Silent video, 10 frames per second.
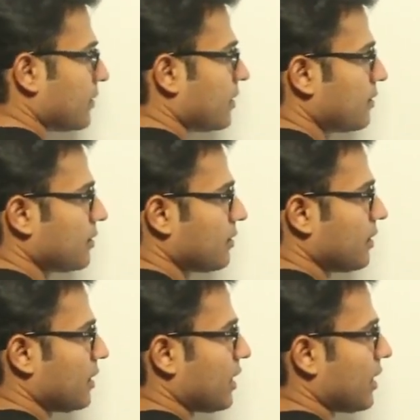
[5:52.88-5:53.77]
Right?
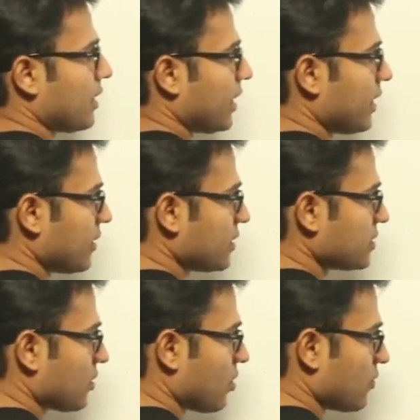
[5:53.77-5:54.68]
And again there
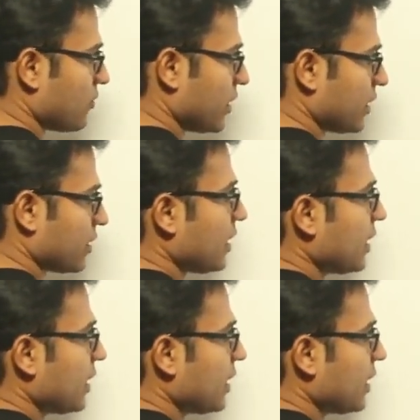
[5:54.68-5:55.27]
is a conflict.